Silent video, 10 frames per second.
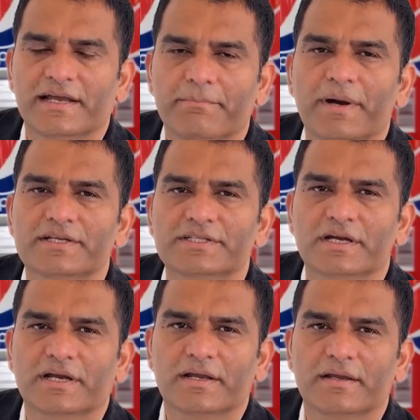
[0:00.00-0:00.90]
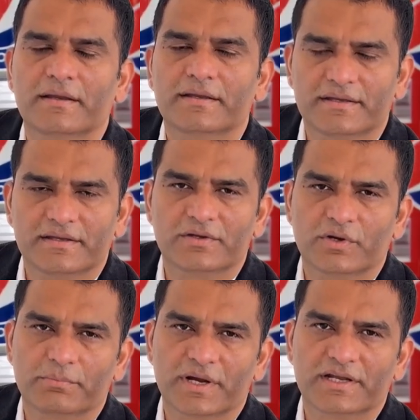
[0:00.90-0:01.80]
mastered, you're
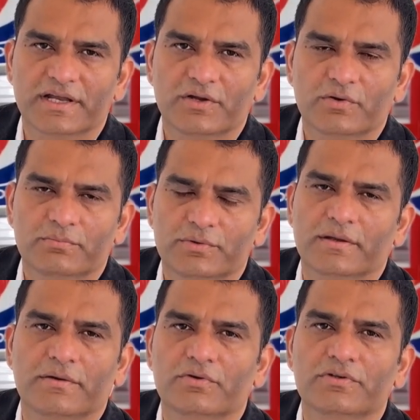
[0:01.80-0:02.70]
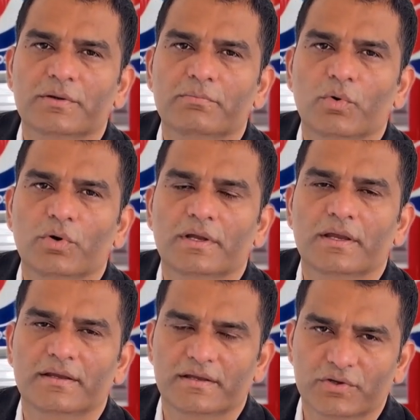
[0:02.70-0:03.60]
better equipped to support
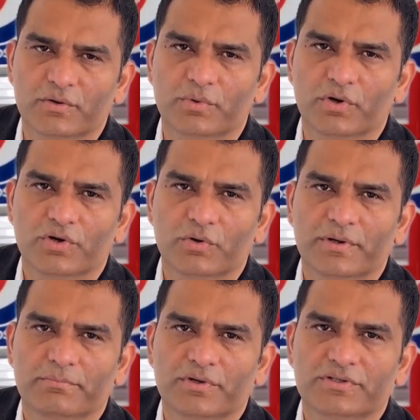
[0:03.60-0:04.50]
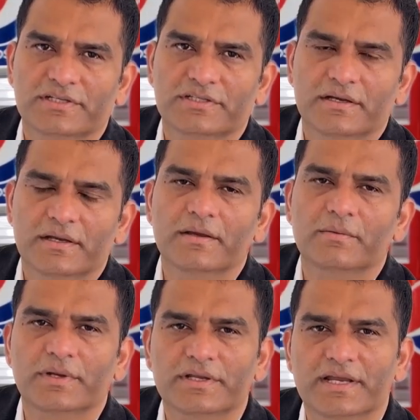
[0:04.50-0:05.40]
your procurement process
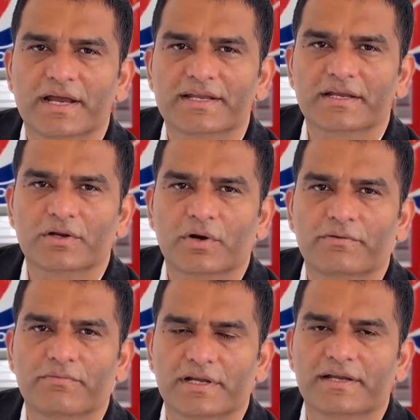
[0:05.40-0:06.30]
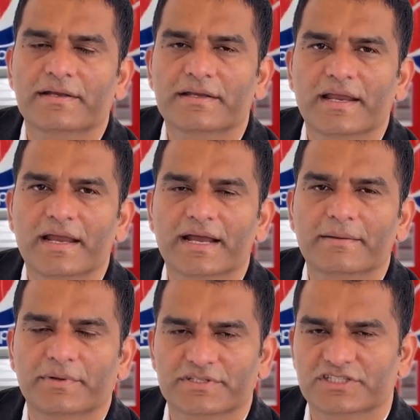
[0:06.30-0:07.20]
with greater confidence and
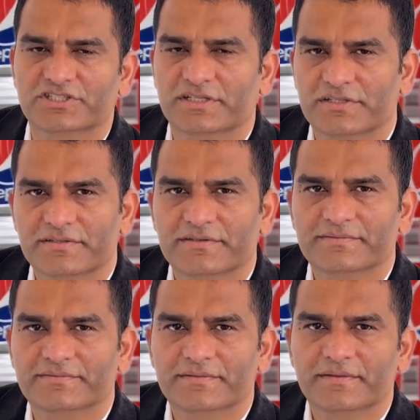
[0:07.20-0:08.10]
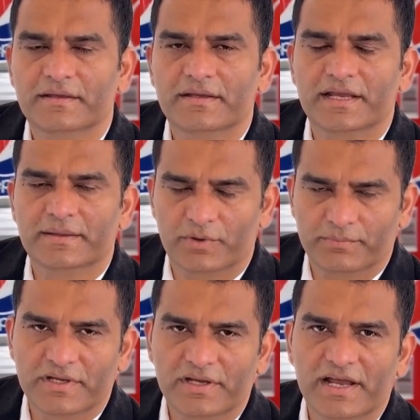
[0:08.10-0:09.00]
precision. Keep up
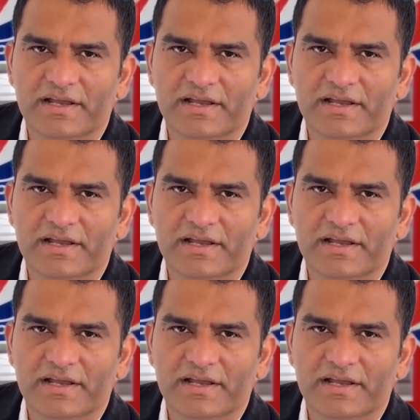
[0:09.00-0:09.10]
the great